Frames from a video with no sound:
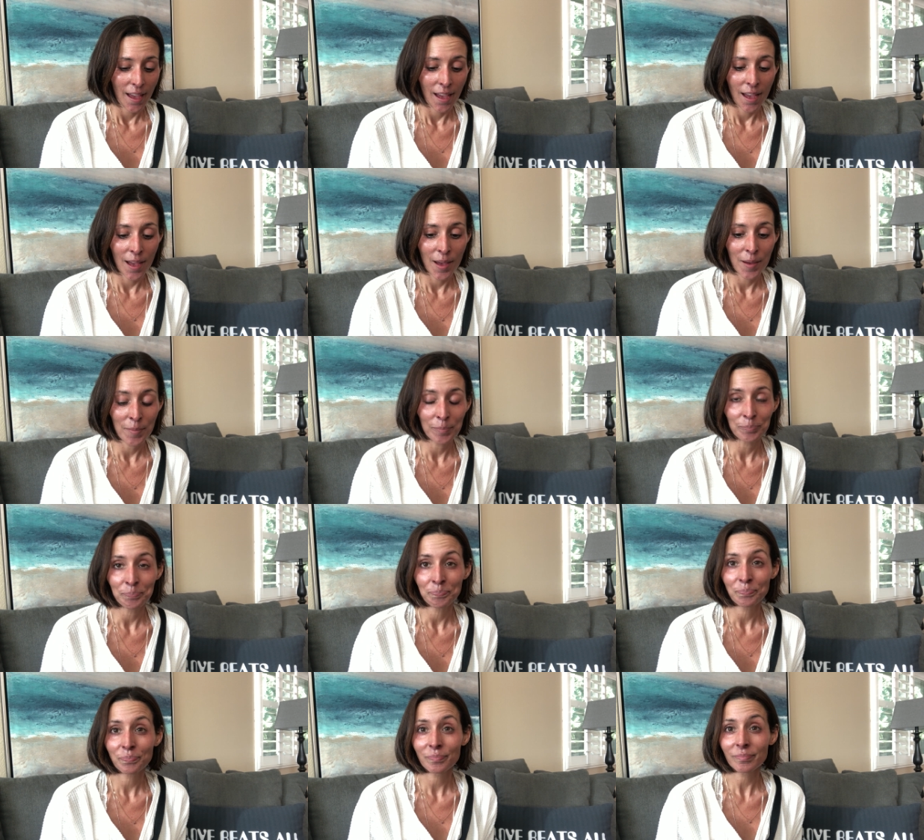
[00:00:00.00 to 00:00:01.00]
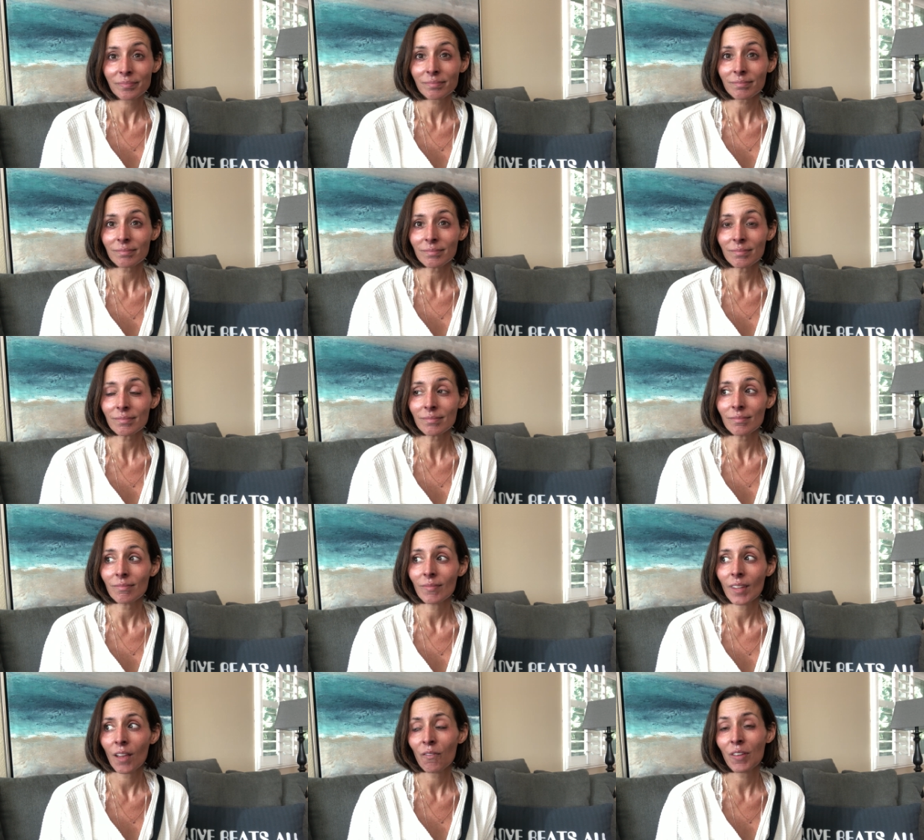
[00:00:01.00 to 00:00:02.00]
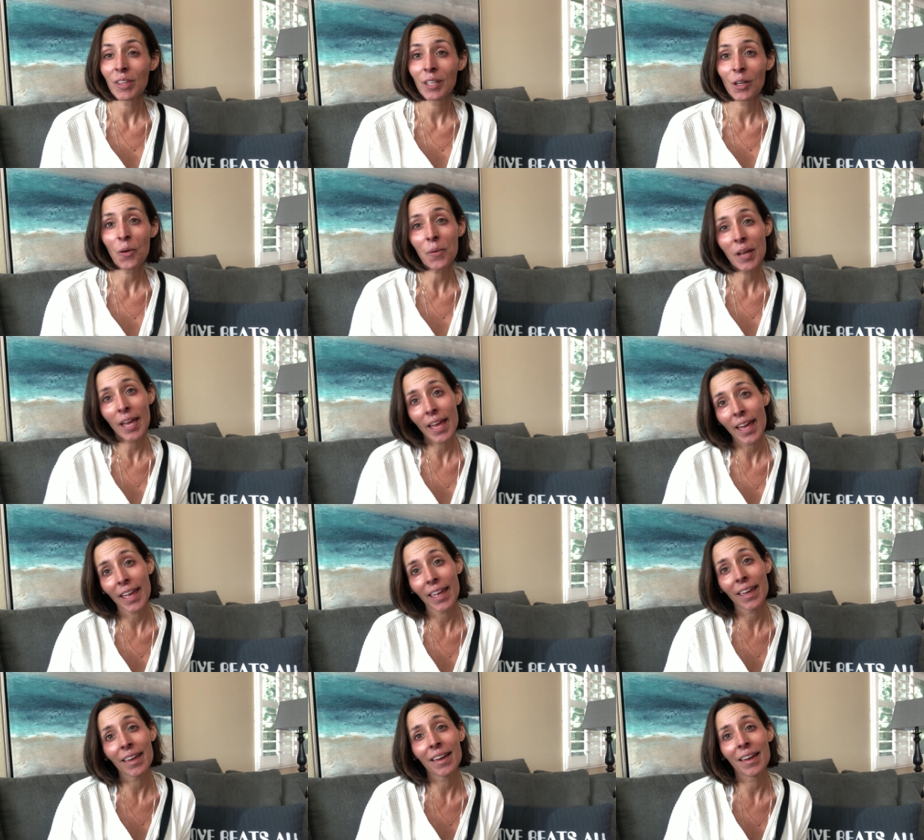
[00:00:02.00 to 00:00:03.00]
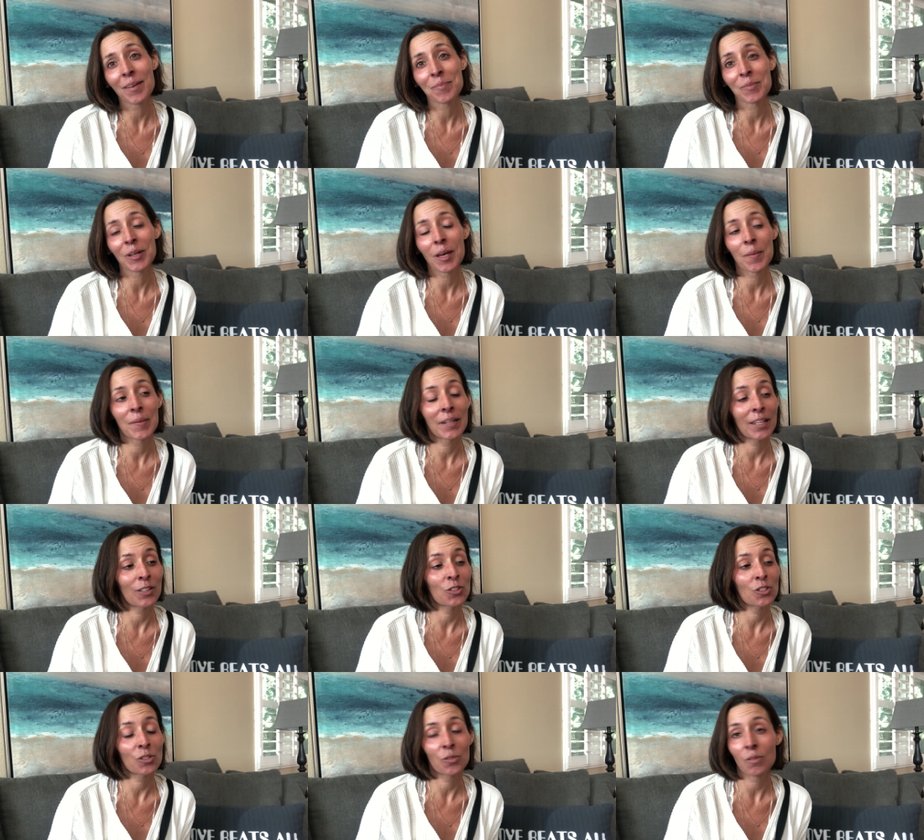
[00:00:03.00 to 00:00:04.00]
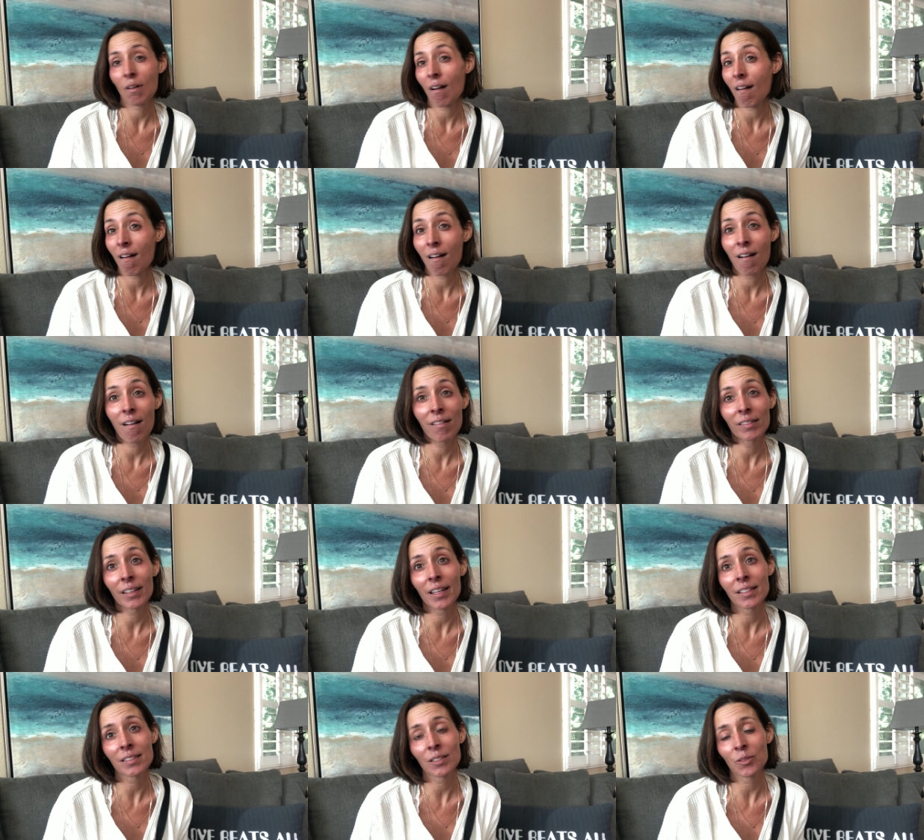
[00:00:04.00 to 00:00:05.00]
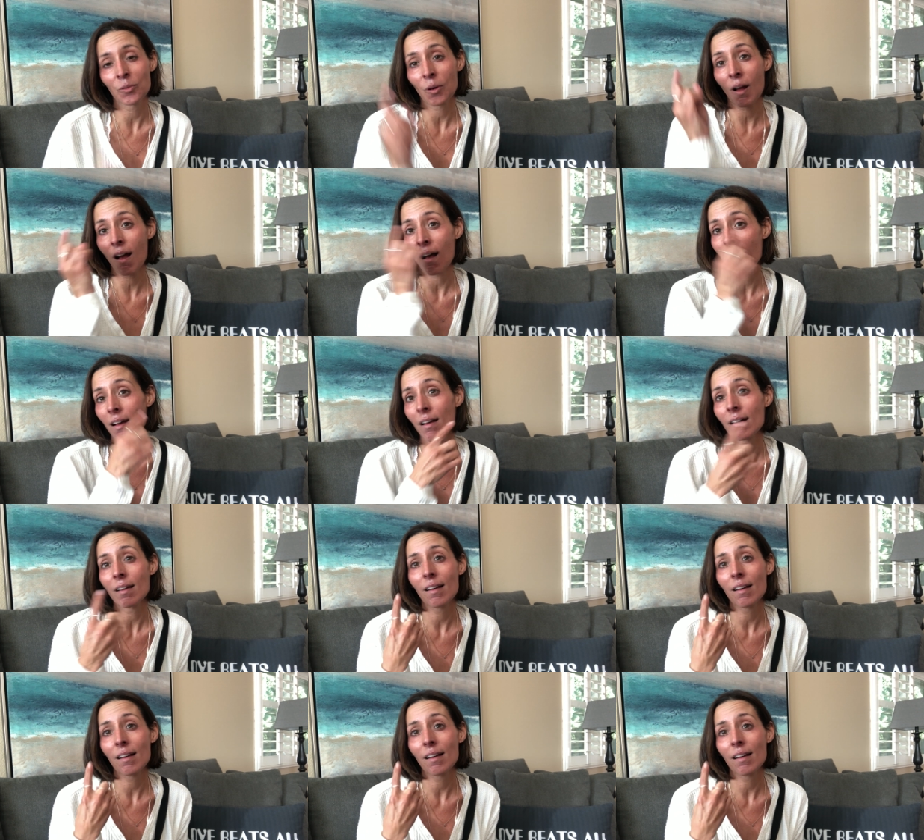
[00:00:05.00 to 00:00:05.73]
Um, I'm feeling okay. I'm coming at you all nice and raw.